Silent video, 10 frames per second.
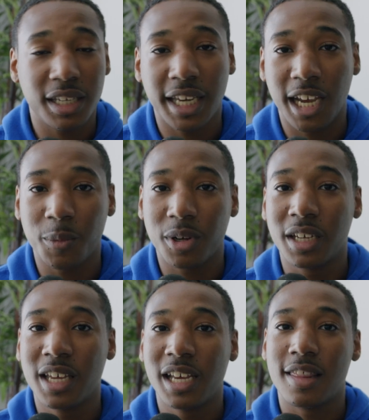camera.
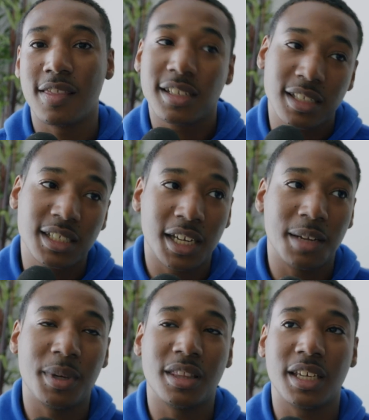This is going to
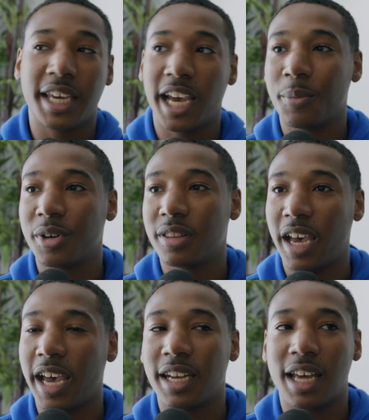be the camera
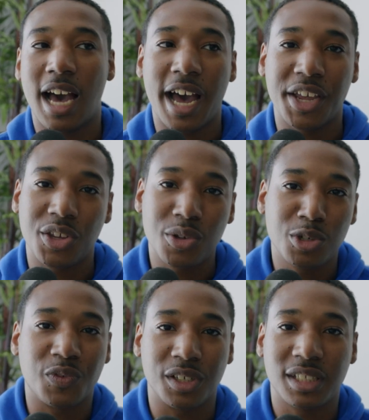that I use
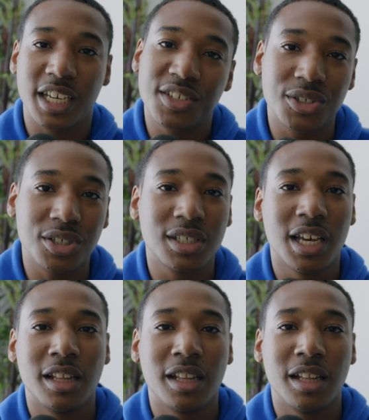for teasers.